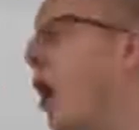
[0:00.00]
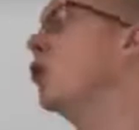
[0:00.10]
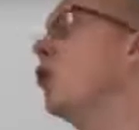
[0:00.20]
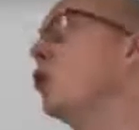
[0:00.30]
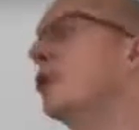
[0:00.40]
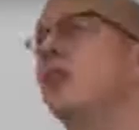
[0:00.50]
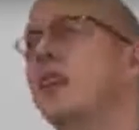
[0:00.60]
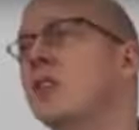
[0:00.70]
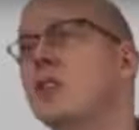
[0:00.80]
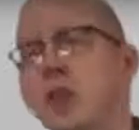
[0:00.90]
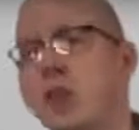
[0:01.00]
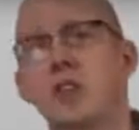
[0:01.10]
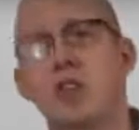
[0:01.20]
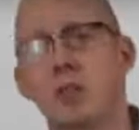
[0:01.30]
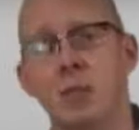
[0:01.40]
How long should the
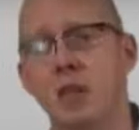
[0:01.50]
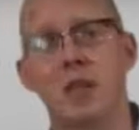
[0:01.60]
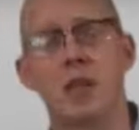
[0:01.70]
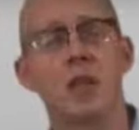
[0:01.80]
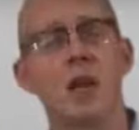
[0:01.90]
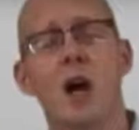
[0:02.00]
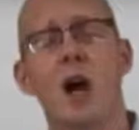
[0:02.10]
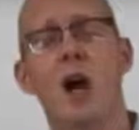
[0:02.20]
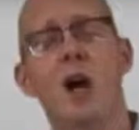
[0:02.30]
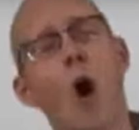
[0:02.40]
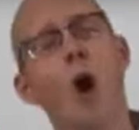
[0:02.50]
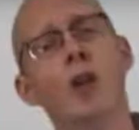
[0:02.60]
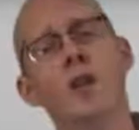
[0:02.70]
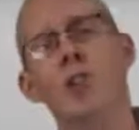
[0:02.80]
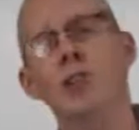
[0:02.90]
introduction be?
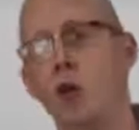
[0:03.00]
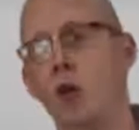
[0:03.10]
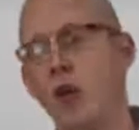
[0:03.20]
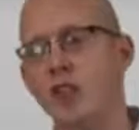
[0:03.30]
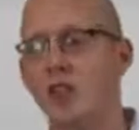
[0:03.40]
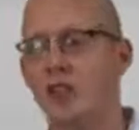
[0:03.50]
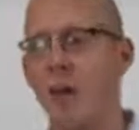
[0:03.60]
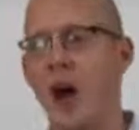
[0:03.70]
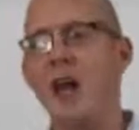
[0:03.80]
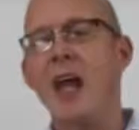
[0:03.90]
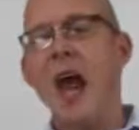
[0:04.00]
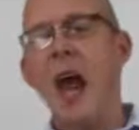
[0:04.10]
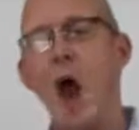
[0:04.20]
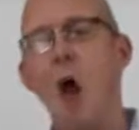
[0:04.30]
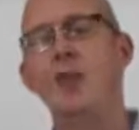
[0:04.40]
All of these are questions about
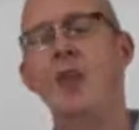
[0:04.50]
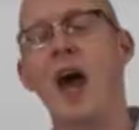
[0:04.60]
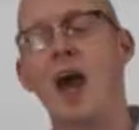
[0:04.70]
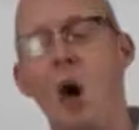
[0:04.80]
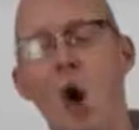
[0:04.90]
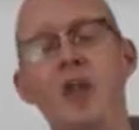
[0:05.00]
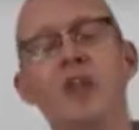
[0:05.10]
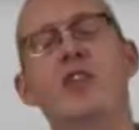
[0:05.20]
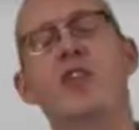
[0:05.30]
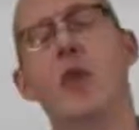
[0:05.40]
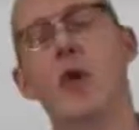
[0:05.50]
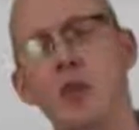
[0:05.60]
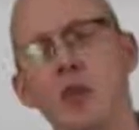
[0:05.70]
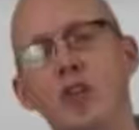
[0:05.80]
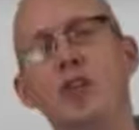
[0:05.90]
how that audience is going
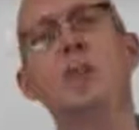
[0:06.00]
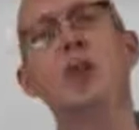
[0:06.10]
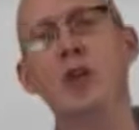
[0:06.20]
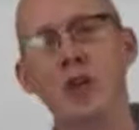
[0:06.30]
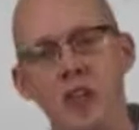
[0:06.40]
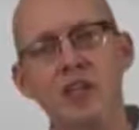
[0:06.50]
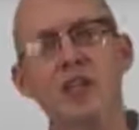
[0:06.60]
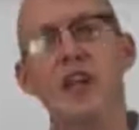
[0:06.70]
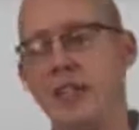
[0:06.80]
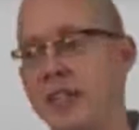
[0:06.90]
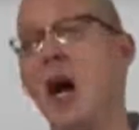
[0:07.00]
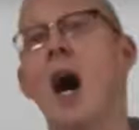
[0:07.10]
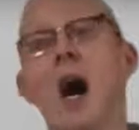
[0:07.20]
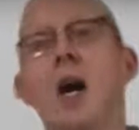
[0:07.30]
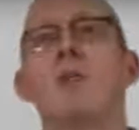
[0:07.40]
to experience the
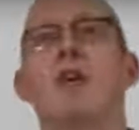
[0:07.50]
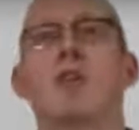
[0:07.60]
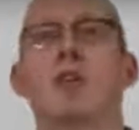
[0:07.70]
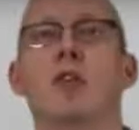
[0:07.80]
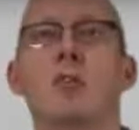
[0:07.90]
time of your